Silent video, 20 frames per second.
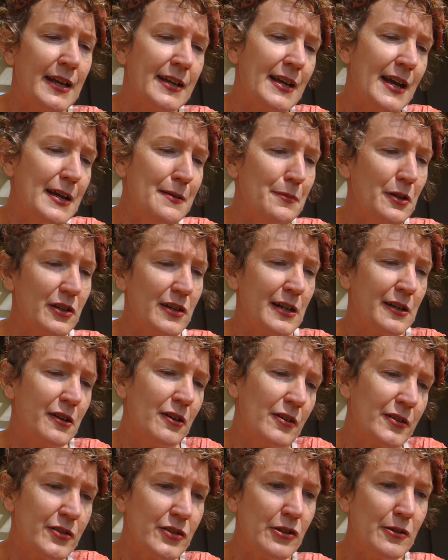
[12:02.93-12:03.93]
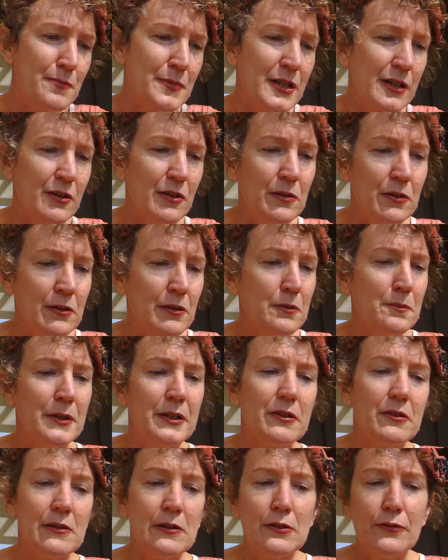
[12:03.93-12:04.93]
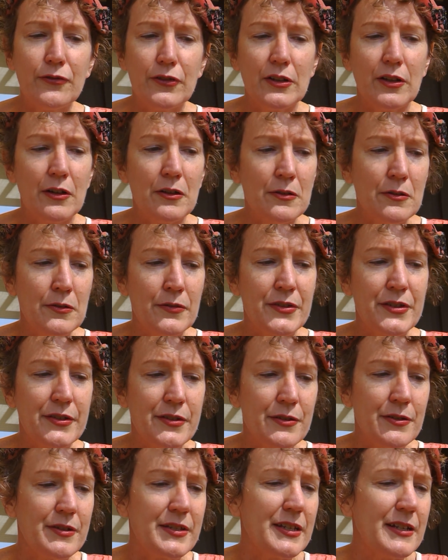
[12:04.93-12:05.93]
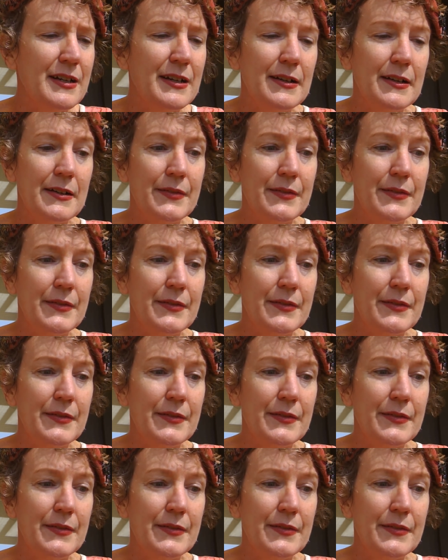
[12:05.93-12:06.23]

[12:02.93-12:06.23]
They came not in costumes at all, but awful old suits.